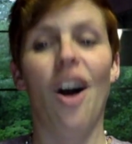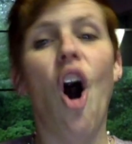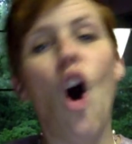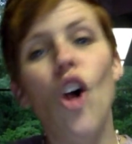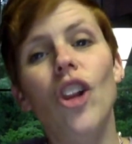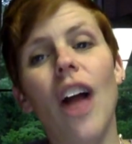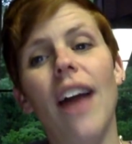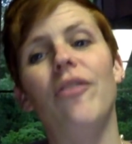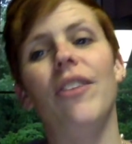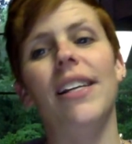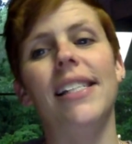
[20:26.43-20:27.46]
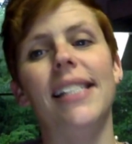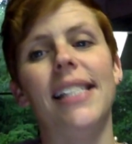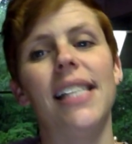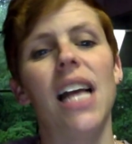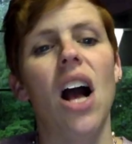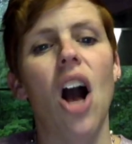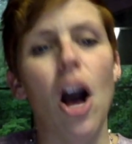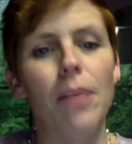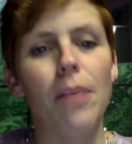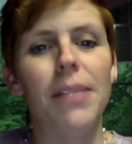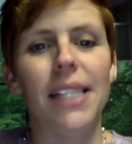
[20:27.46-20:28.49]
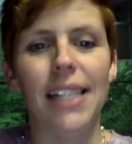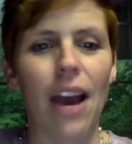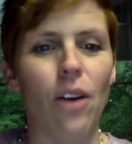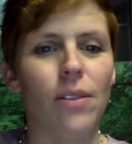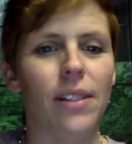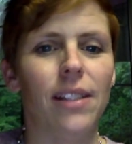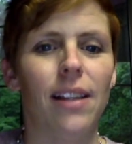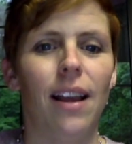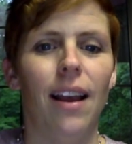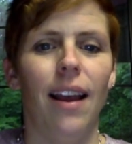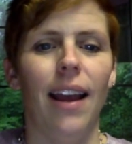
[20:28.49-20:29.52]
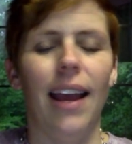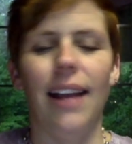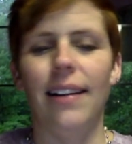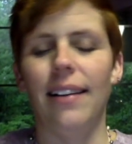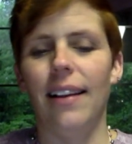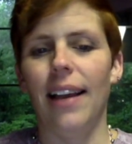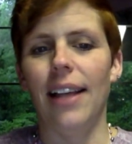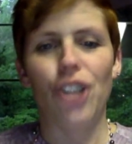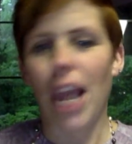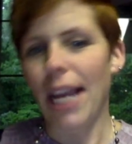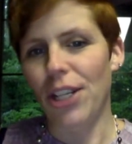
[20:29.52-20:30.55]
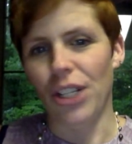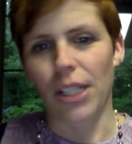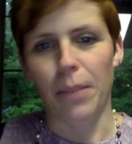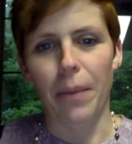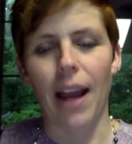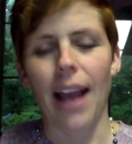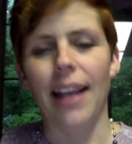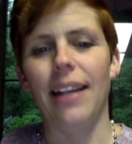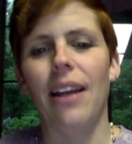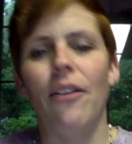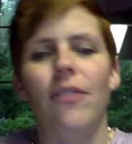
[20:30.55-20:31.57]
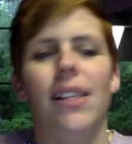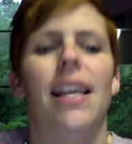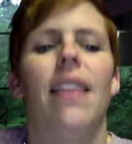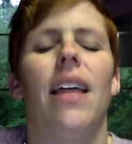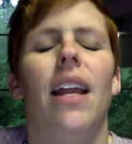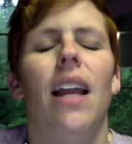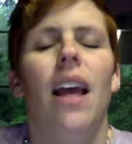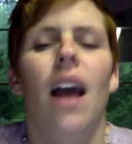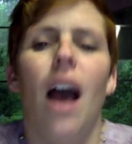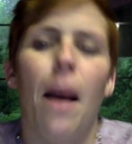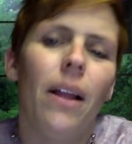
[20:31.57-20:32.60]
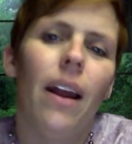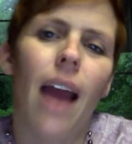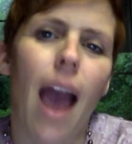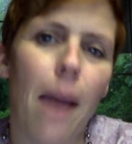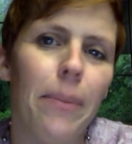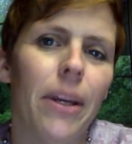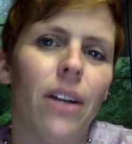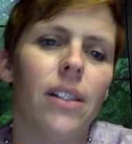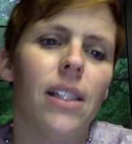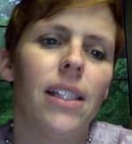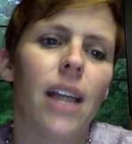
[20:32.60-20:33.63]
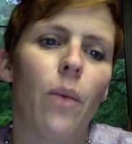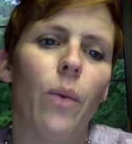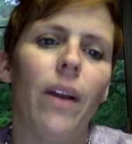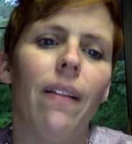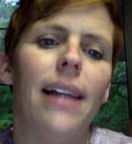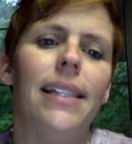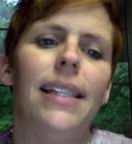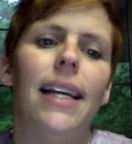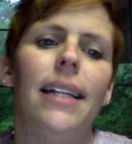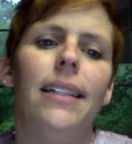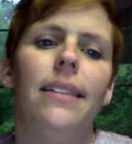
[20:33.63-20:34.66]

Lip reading: All life is ups and downs and changes. But I can definitely say that I'm a lot happier since I realized that